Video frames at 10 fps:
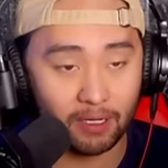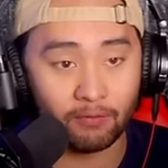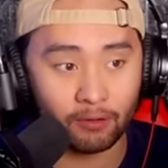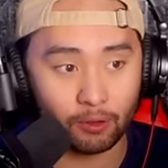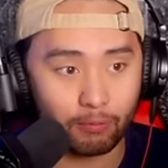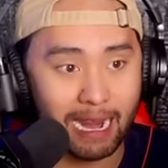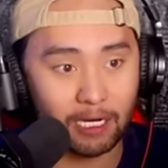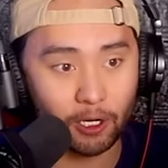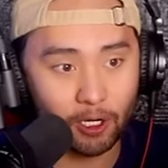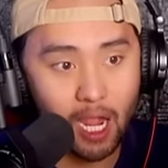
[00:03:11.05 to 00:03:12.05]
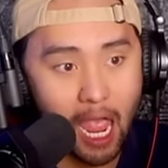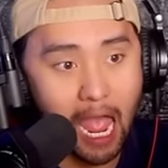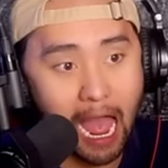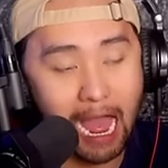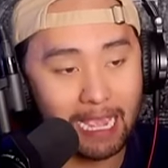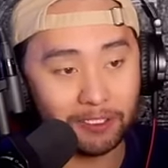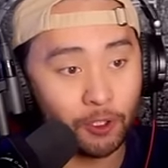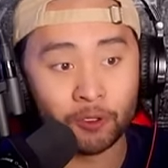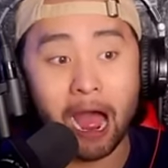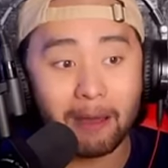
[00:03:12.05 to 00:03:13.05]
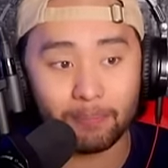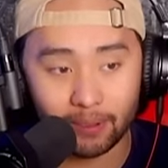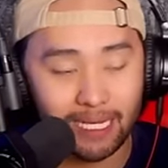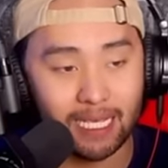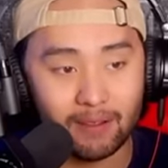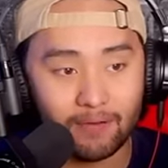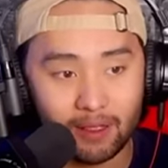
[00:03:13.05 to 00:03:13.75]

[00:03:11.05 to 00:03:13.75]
For the record, I do not believe